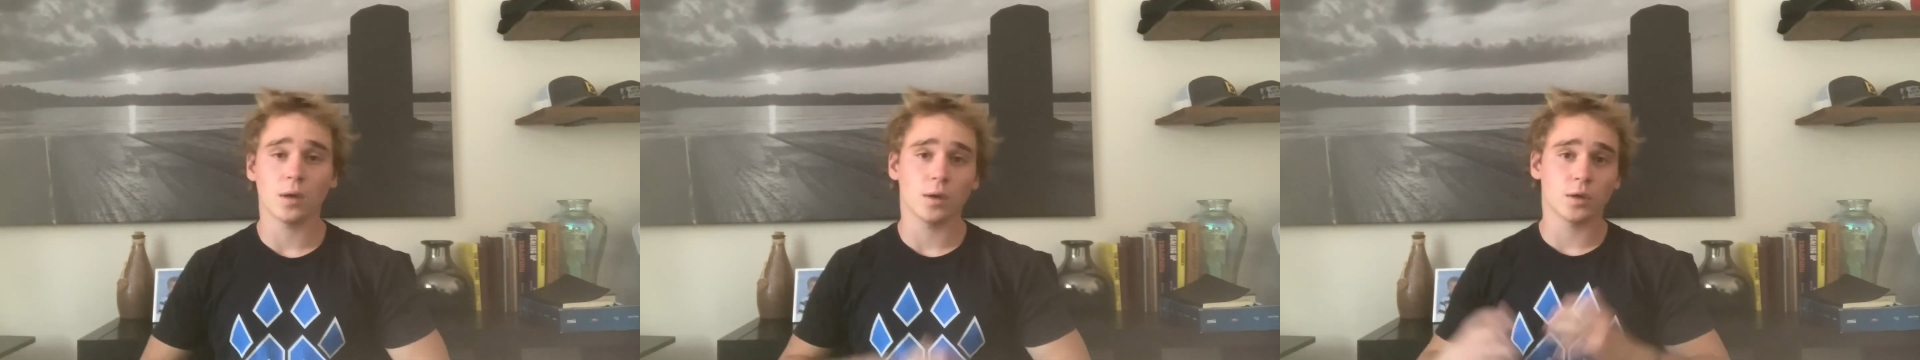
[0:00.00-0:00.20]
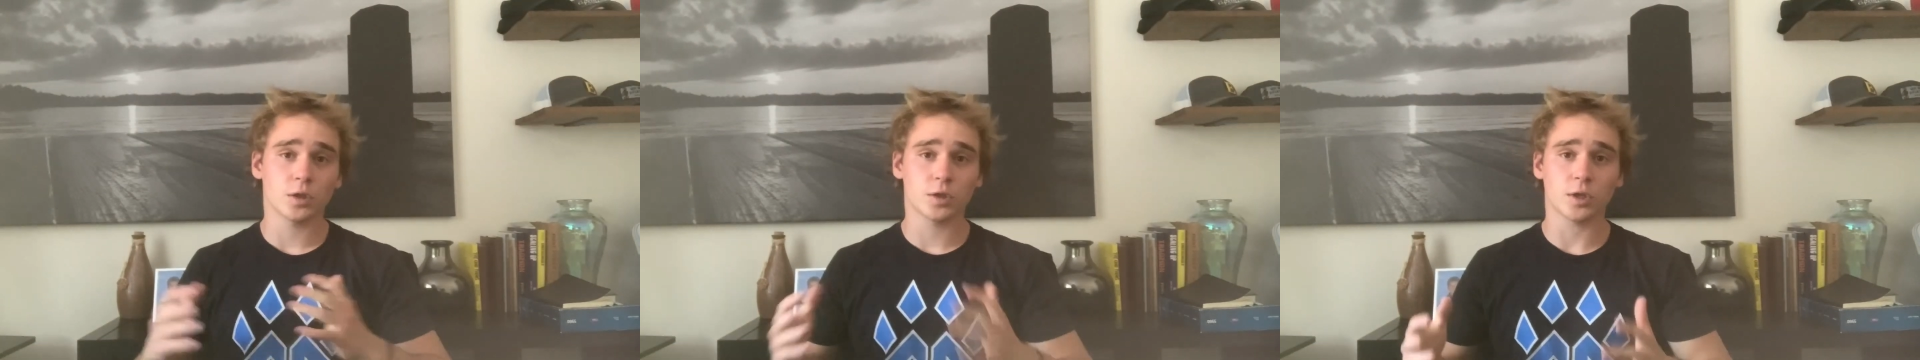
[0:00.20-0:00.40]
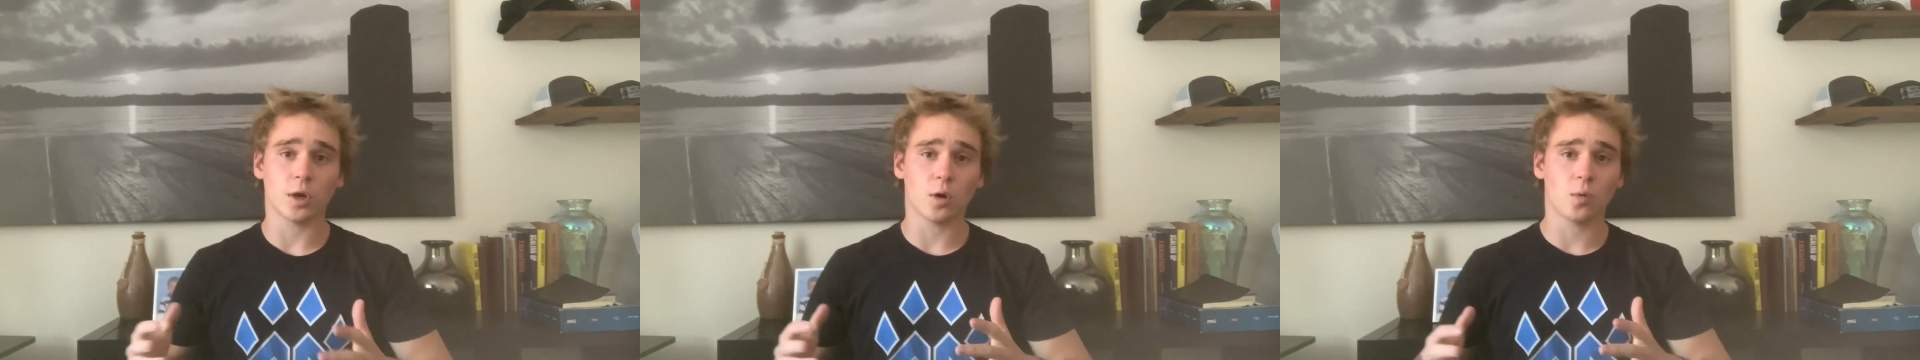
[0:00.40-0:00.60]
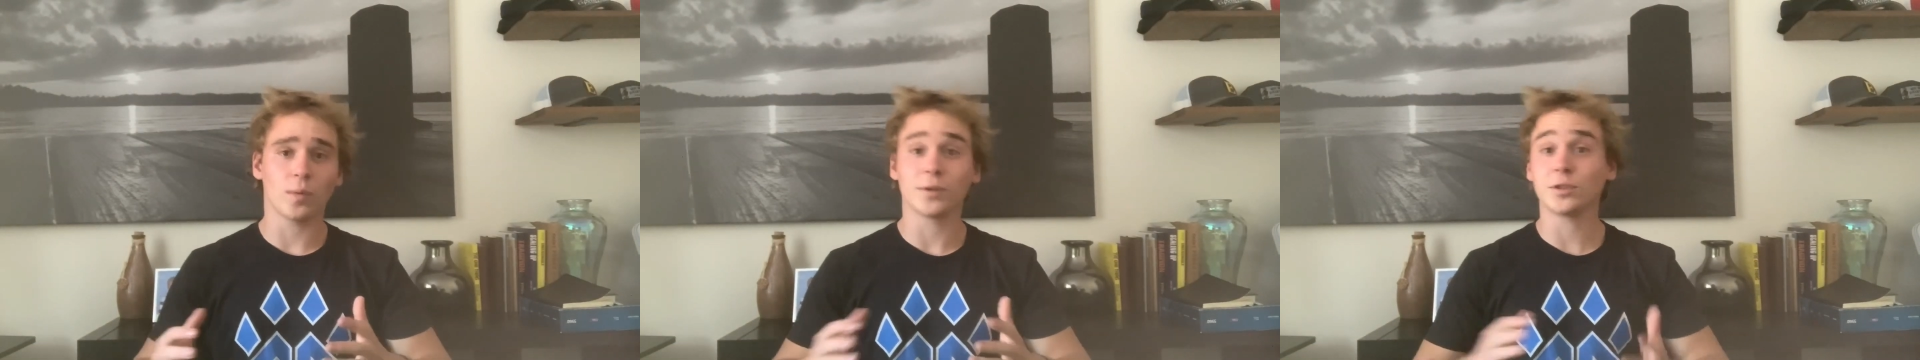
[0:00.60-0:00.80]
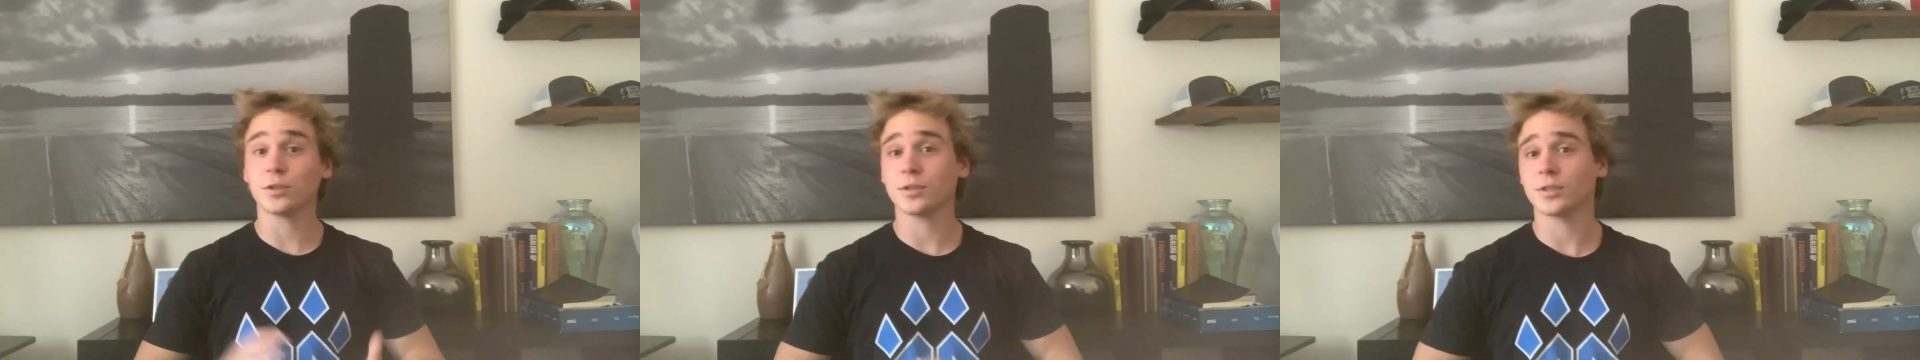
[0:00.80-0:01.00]
So
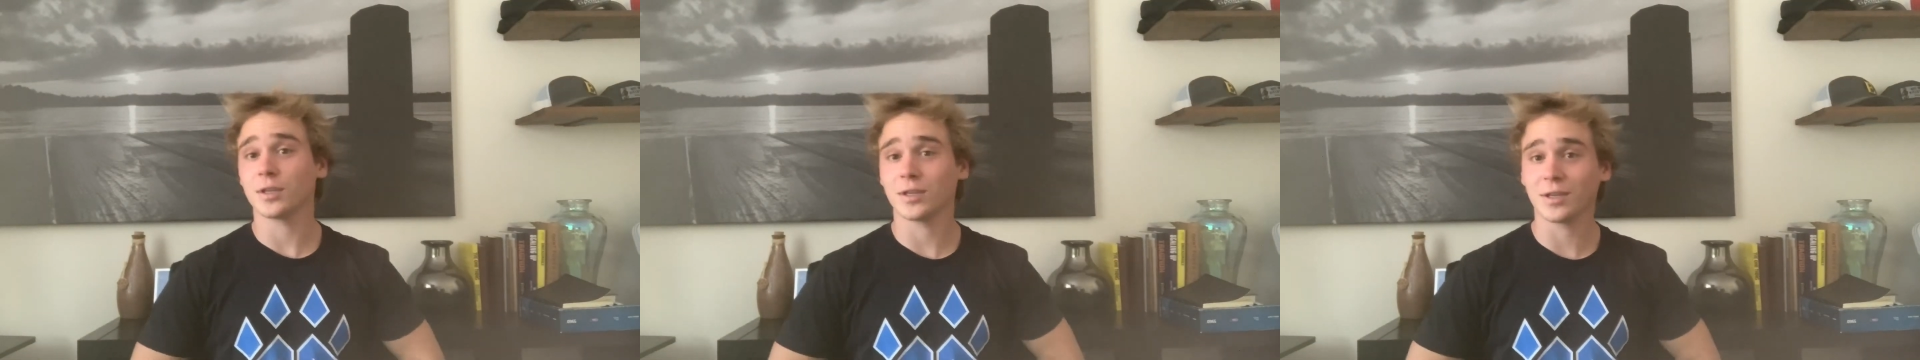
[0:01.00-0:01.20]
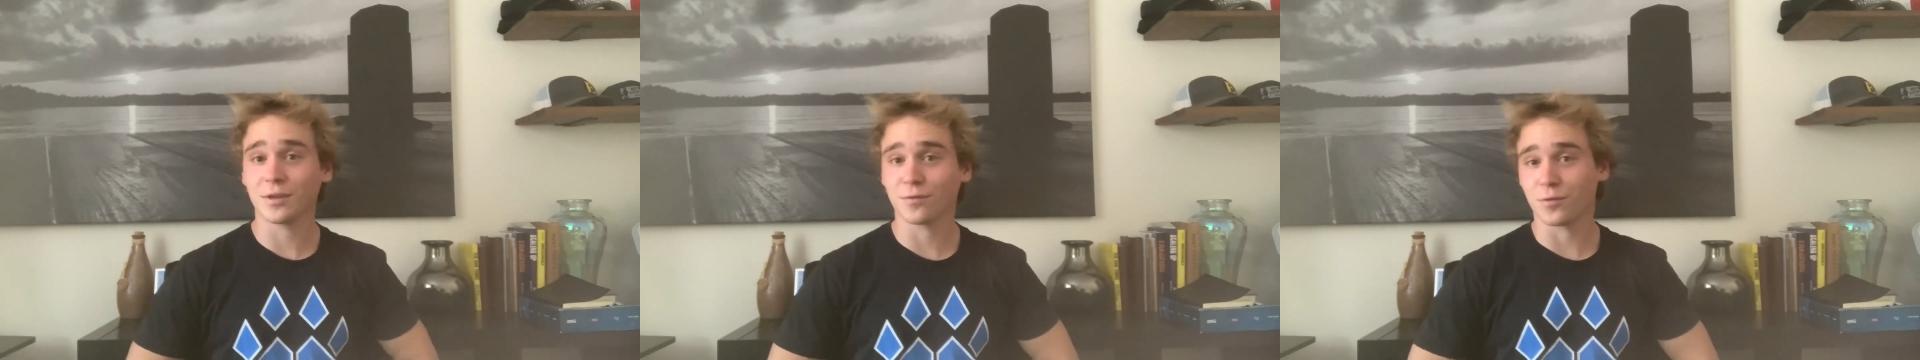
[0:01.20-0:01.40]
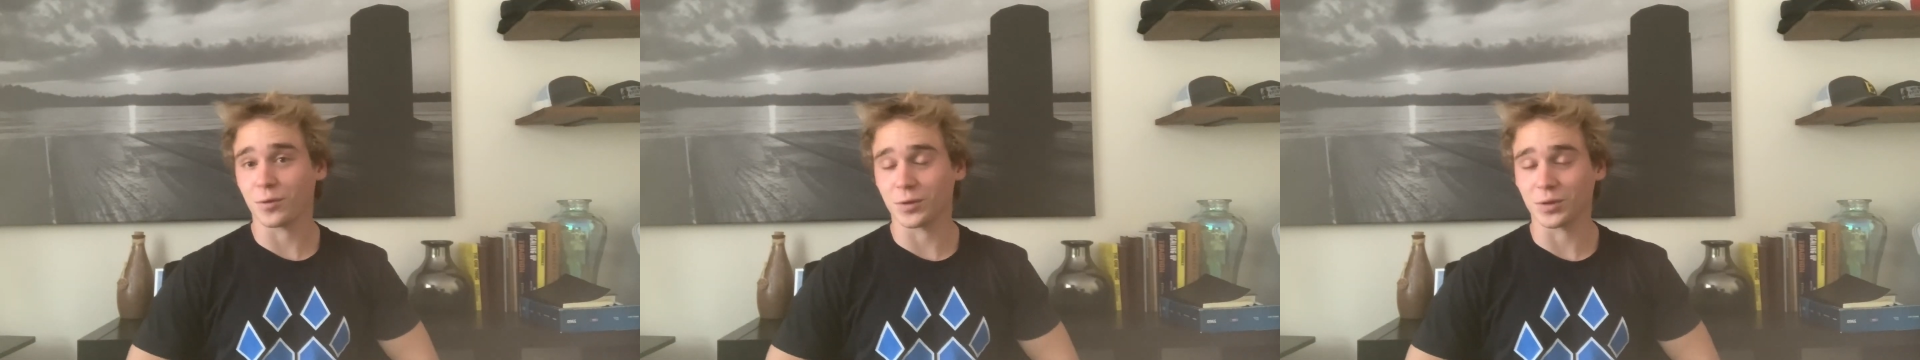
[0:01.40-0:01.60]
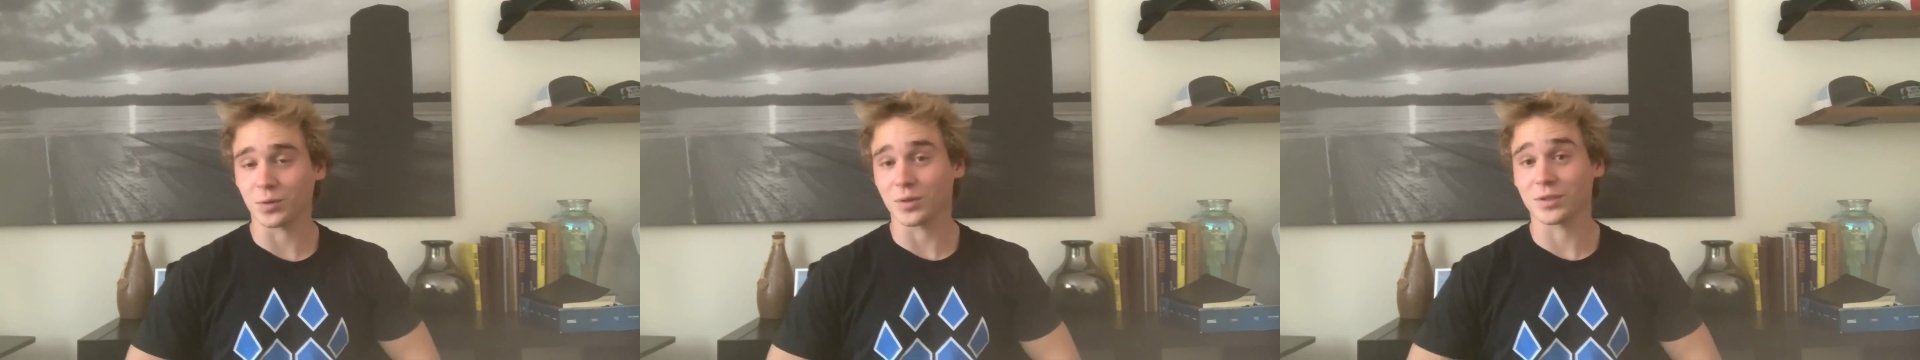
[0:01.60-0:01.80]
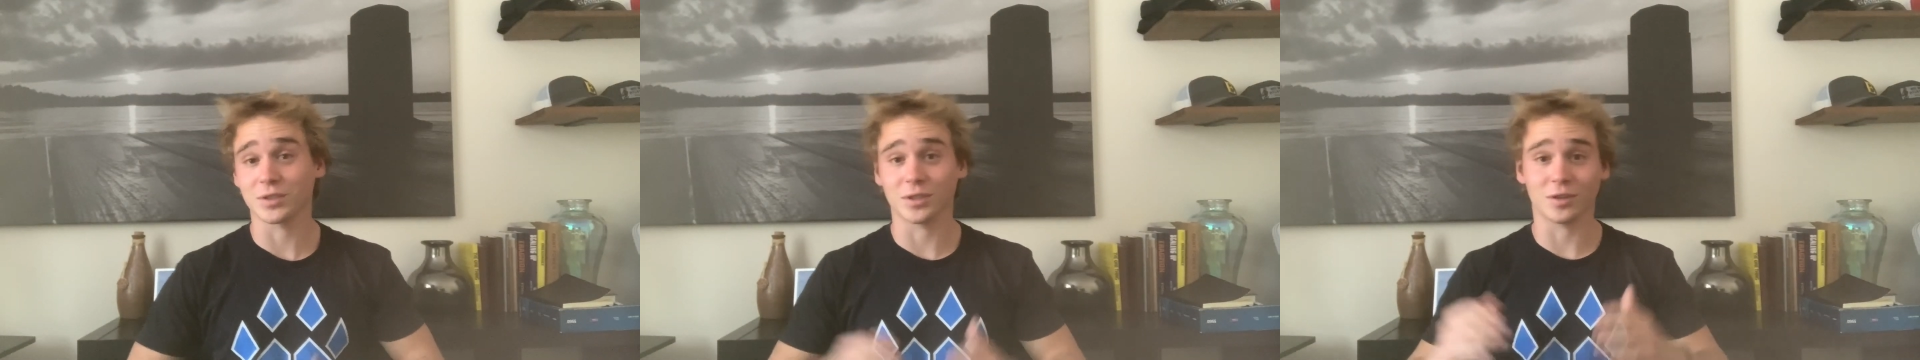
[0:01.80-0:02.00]
when you're studying for
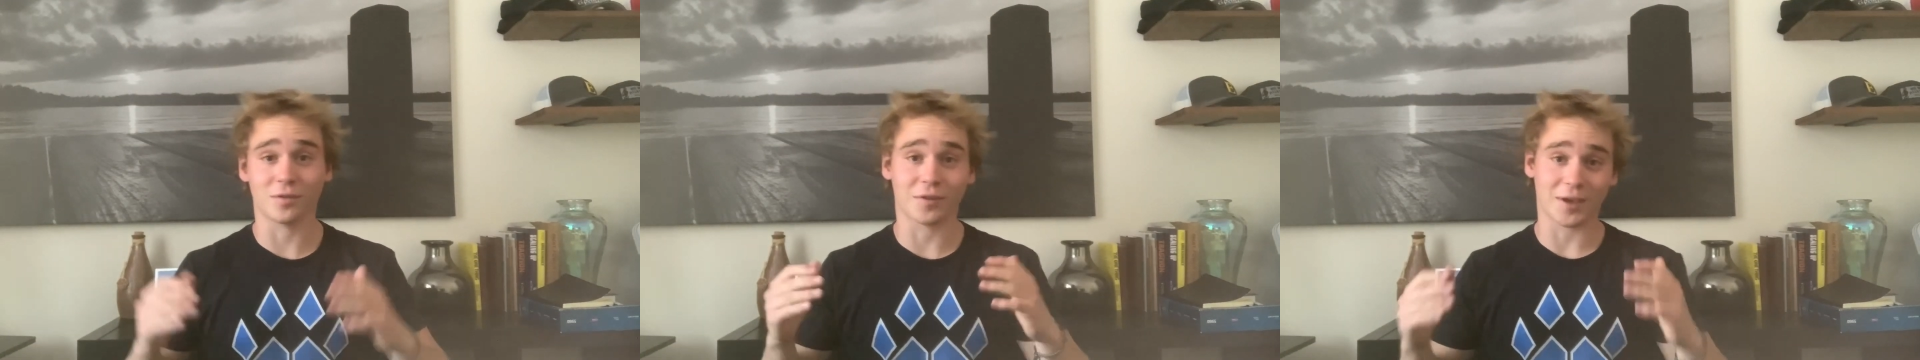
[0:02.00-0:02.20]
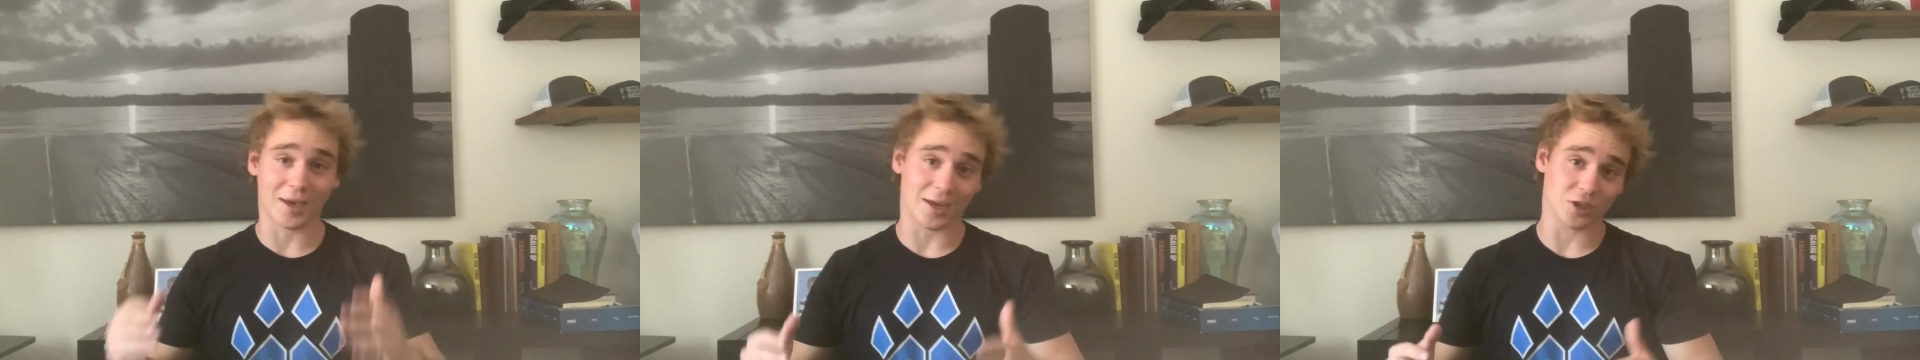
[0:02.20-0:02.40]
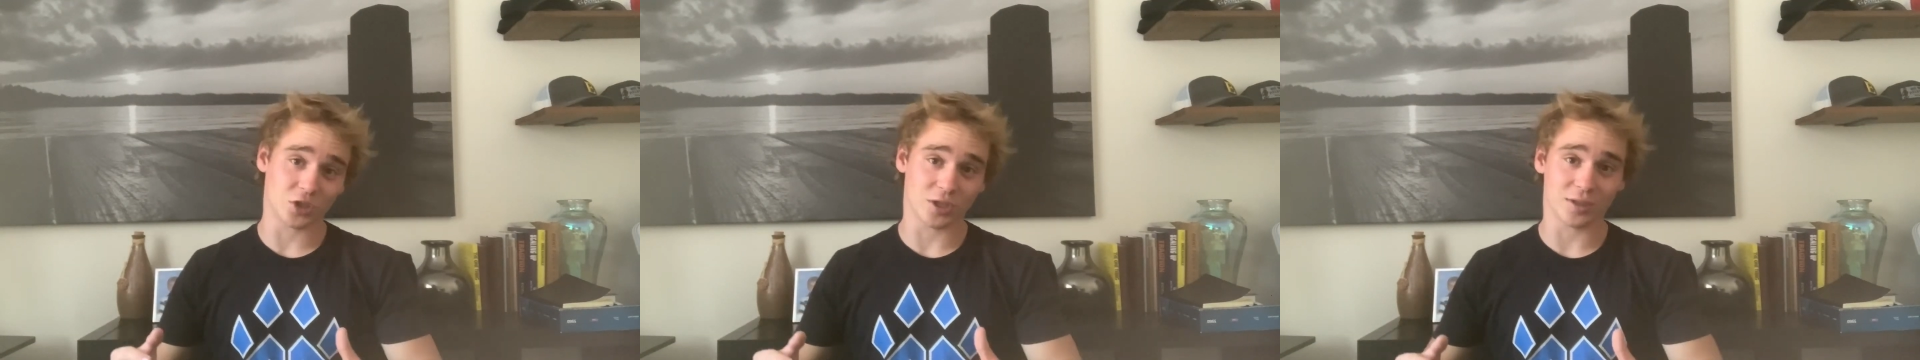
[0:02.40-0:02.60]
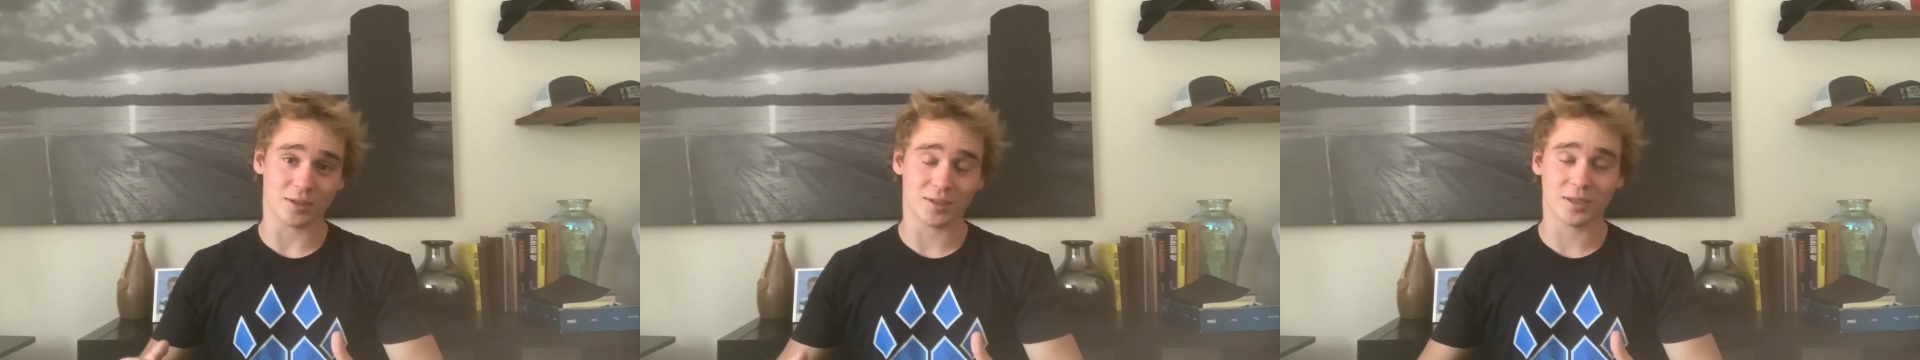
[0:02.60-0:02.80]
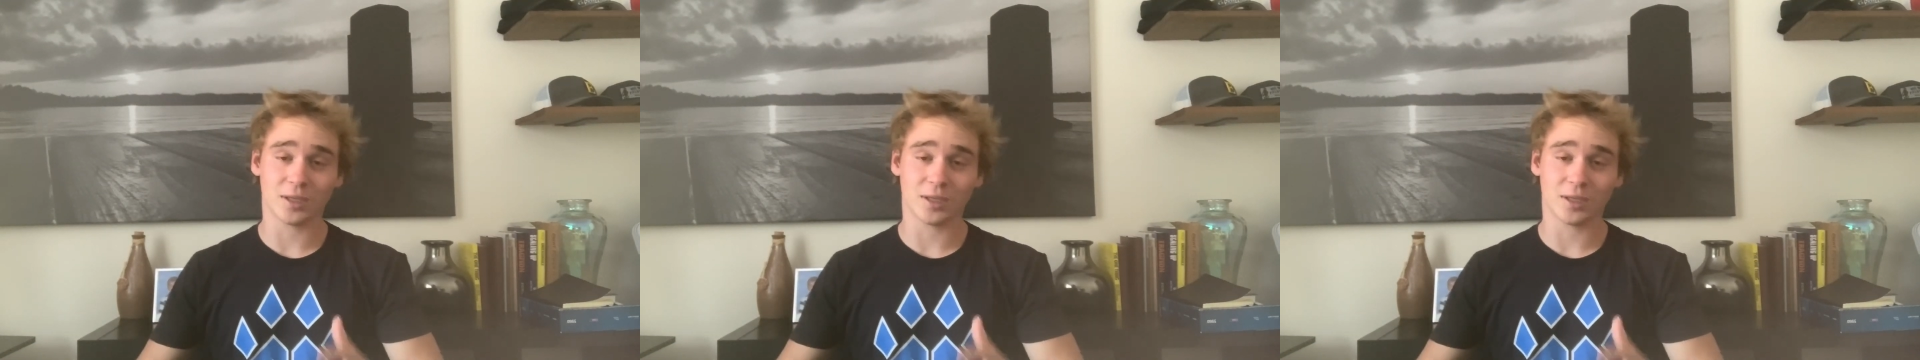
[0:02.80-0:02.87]
your certifications,